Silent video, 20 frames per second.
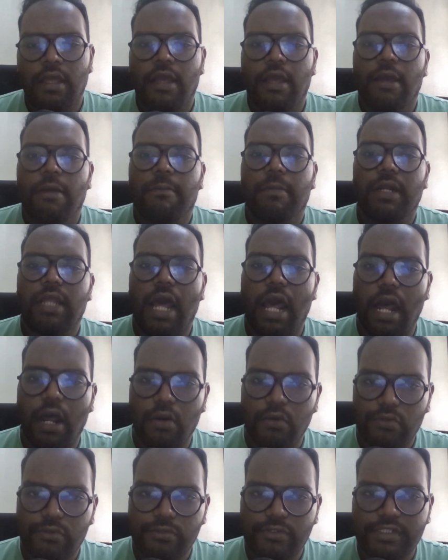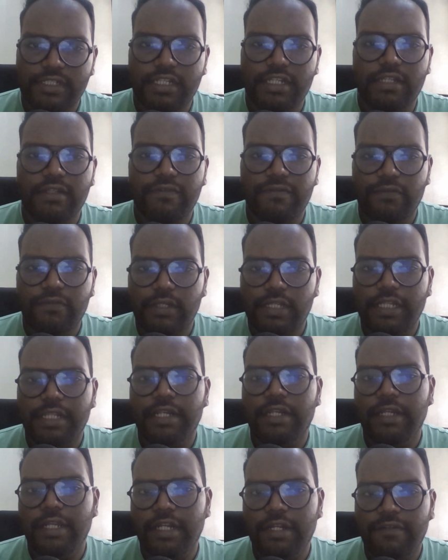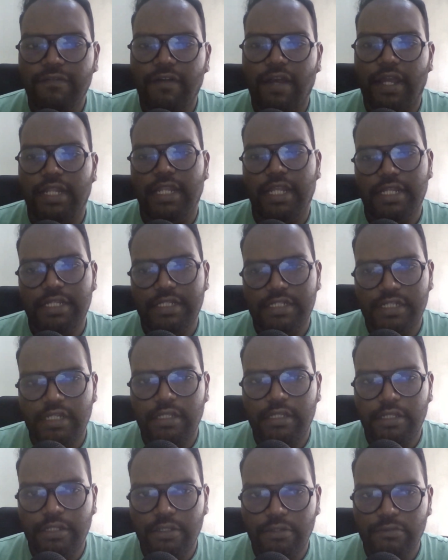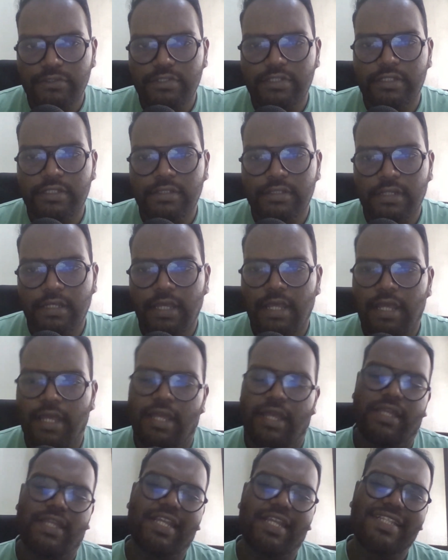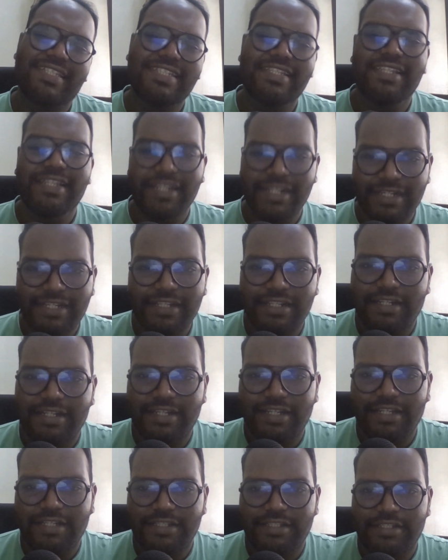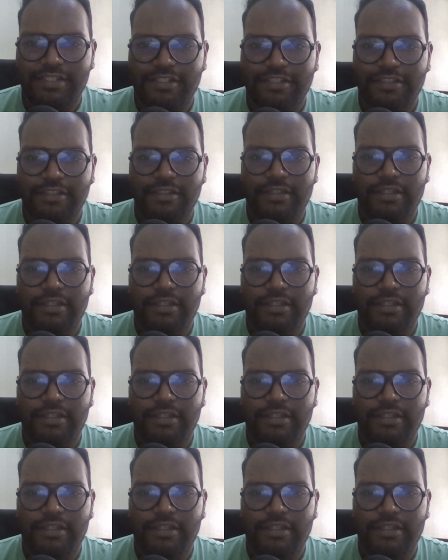But how to skillfully read financial news gets little attention.